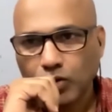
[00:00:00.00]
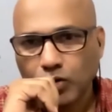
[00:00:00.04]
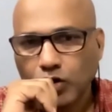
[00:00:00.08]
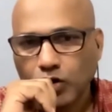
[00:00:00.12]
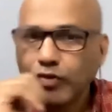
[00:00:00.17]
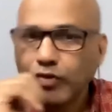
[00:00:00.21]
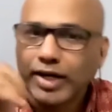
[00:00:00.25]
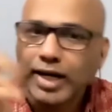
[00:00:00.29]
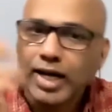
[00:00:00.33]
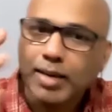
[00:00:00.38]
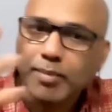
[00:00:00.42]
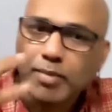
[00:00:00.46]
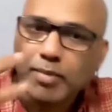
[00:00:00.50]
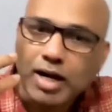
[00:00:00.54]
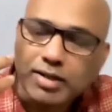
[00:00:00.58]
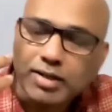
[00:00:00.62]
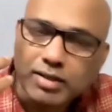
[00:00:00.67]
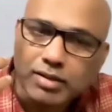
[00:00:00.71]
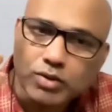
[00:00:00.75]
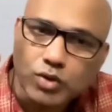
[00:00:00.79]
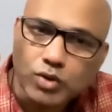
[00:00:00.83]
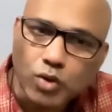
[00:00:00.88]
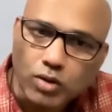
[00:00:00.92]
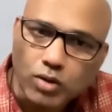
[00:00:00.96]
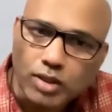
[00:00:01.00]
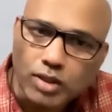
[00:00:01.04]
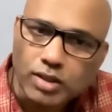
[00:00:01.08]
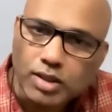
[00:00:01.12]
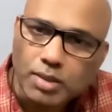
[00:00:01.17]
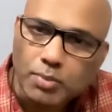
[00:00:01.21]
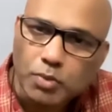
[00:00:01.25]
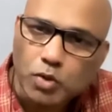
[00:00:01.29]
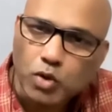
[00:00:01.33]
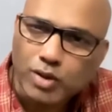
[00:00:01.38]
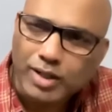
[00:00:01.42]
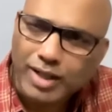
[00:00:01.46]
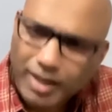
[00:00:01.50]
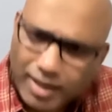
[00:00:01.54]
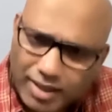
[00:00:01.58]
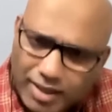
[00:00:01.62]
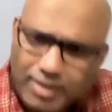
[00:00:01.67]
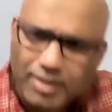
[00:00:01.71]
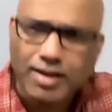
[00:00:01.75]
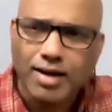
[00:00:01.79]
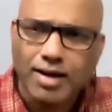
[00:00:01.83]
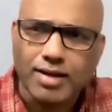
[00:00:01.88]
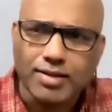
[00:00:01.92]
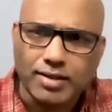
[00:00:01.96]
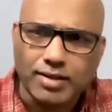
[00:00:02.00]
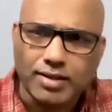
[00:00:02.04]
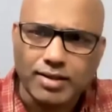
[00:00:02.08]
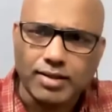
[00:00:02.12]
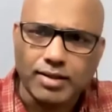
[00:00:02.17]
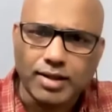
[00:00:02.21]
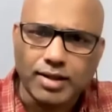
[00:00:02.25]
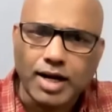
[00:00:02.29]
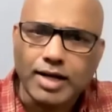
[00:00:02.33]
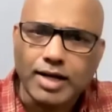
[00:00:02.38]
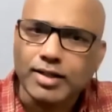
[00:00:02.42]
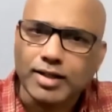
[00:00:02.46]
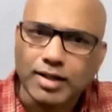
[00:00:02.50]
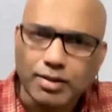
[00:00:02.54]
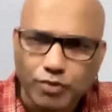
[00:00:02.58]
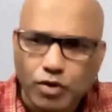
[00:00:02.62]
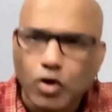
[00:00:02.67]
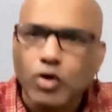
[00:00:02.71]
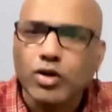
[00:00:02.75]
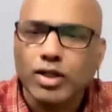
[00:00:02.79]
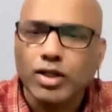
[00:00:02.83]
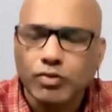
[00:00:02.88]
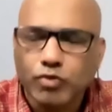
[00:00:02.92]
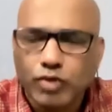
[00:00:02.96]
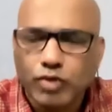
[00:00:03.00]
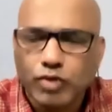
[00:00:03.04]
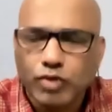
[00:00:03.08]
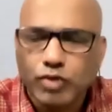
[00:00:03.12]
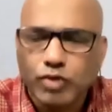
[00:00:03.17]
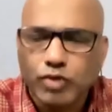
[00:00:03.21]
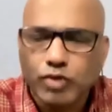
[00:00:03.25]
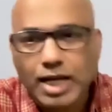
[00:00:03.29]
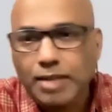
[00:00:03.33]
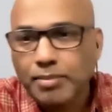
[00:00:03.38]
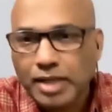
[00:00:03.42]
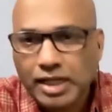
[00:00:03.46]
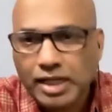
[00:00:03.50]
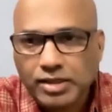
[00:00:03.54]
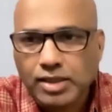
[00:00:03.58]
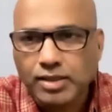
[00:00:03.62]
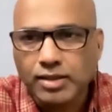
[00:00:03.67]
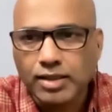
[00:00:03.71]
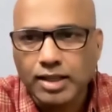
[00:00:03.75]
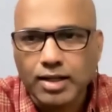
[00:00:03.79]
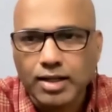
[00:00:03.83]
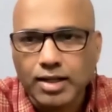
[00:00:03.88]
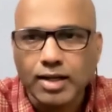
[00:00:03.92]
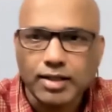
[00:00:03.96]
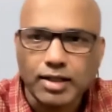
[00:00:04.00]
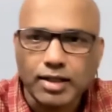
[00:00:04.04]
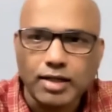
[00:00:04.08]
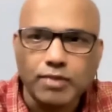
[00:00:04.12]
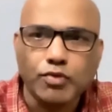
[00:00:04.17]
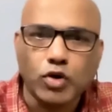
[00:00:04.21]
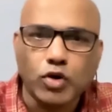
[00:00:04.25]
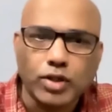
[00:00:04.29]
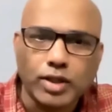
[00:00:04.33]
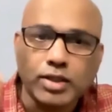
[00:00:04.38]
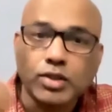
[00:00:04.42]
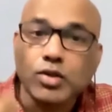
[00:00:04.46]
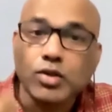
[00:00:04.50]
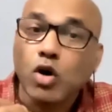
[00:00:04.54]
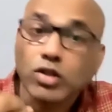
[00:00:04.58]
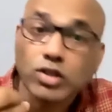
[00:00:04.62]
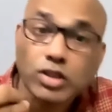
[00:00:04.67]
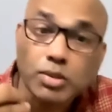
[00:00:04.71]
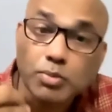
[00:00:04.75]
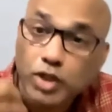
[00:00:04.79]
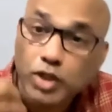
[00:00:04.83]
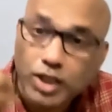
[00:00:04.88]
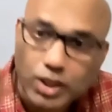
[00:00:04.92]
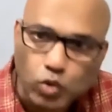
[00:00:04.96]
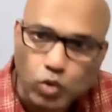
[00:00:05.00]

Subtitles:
Or when I'm talking about any article, Article 14, which I mentioned, that Article 14 talks about